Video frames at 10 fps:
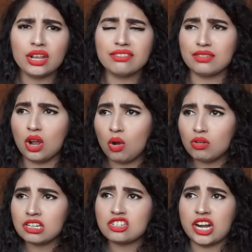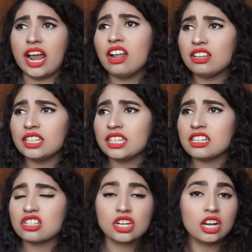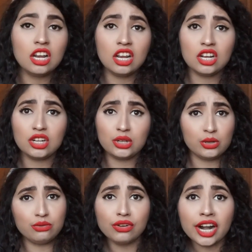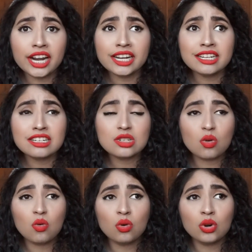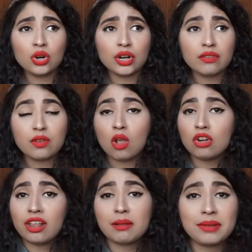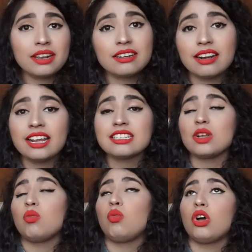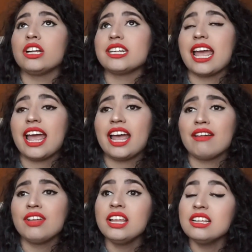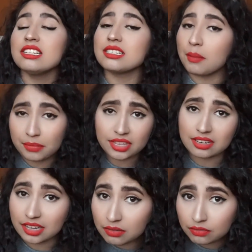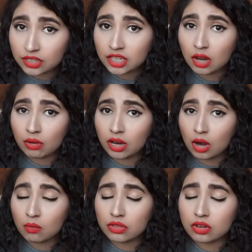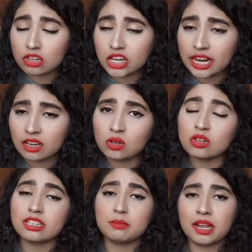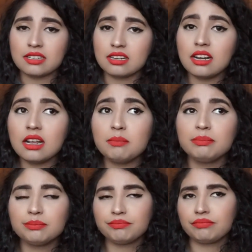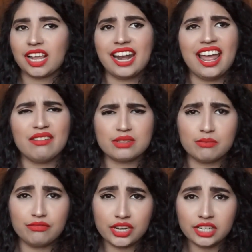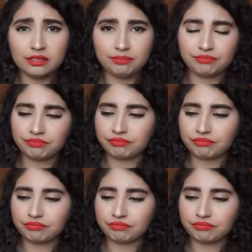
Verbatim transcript: If y'all want to challenge your friends, or if y'all are like me and Deniece and want to have something different going on with your channel to spice it up and have some fun,